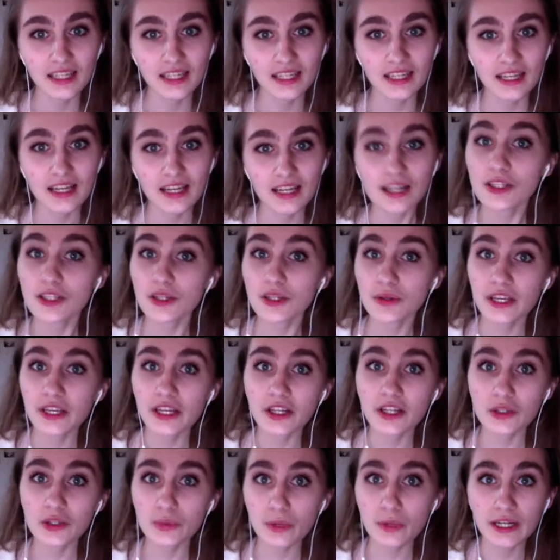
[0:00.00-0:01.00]
So
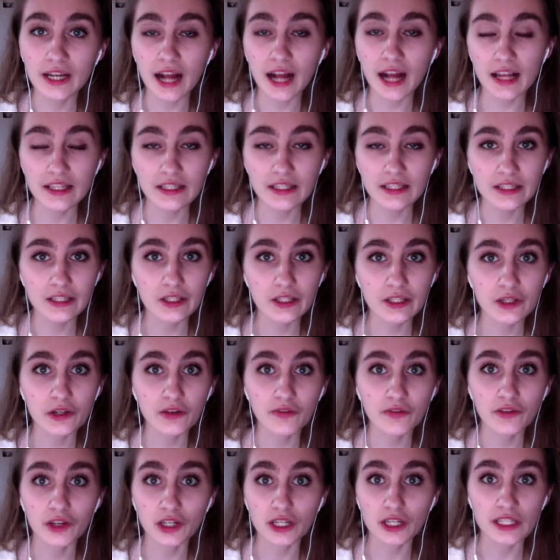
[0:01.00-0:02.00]
here's when it asks you if
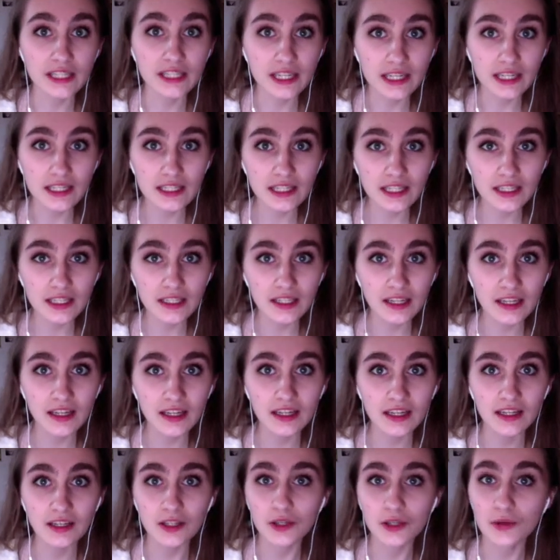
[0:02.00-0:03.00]
you're a citizen.
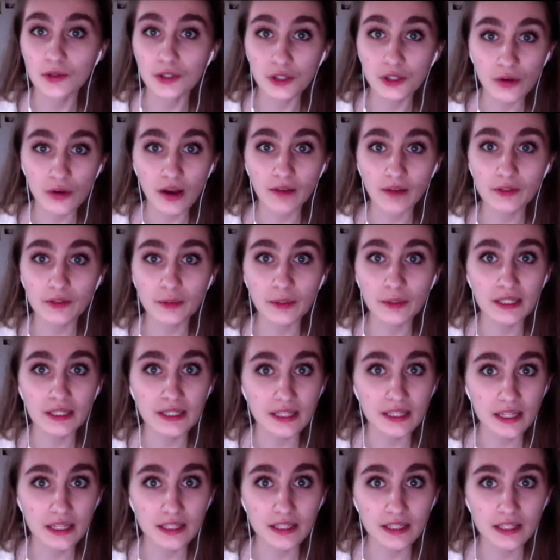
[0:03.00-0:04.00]
You do have to be a
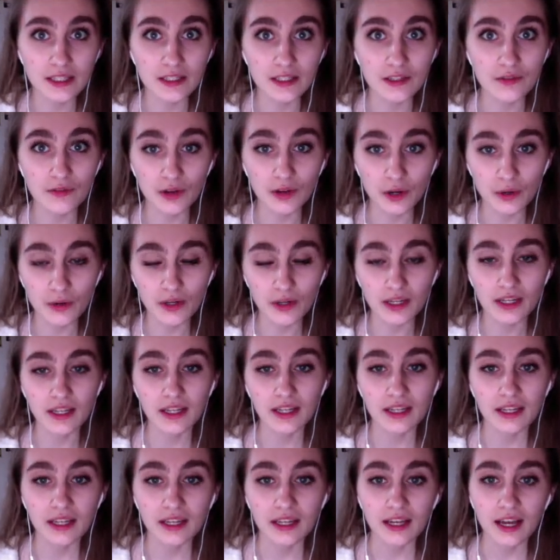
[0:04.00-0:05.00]
citizen to vote,
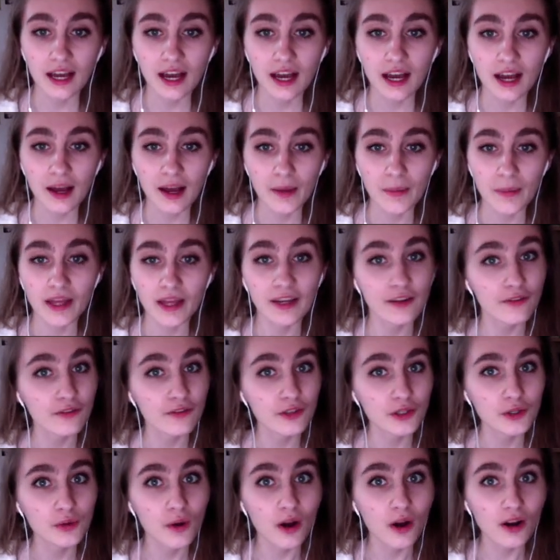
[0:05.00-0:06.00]
and if
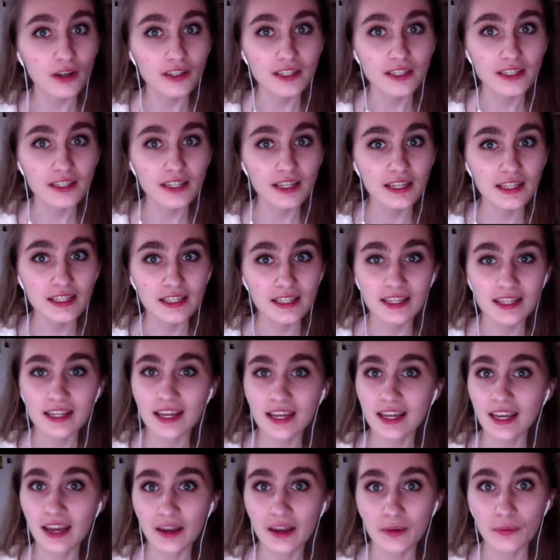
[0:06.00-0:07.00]
you aren't a citizen,
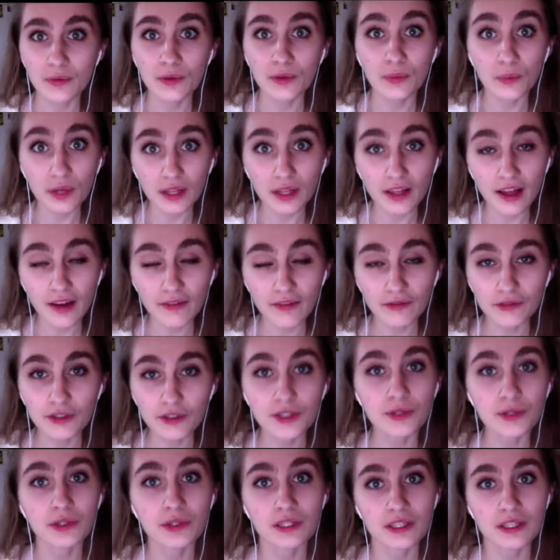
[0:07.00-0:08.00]
again, we will have
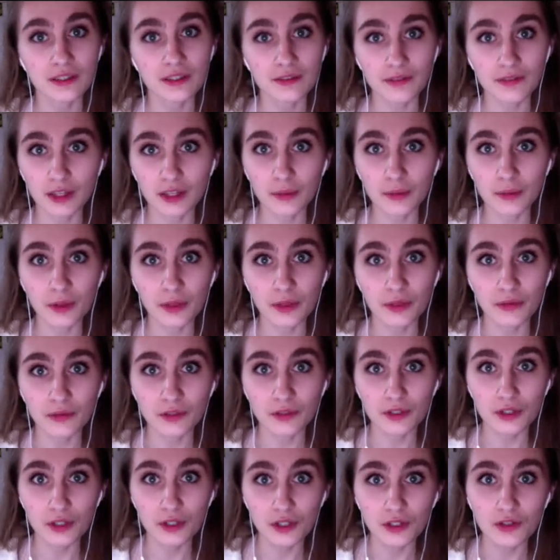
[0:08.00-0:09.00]
resources available
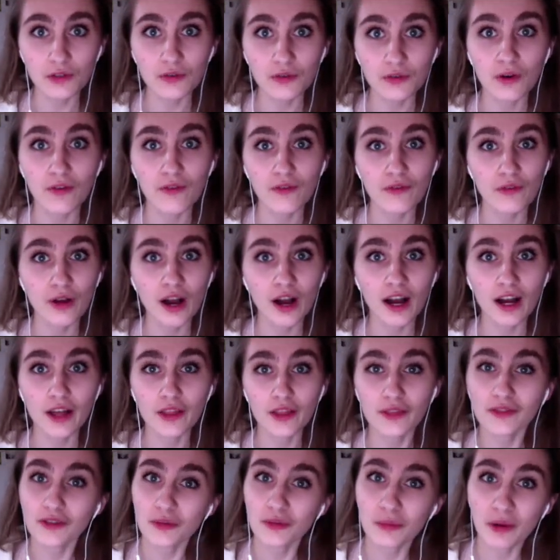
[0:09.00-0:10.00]
to you
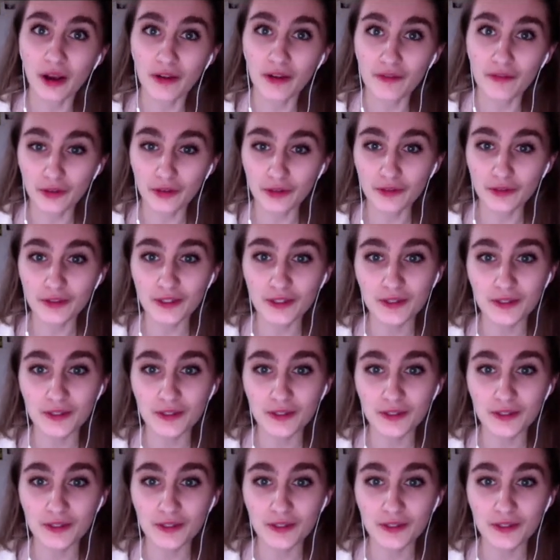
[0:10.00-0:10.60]
through Brown Votes.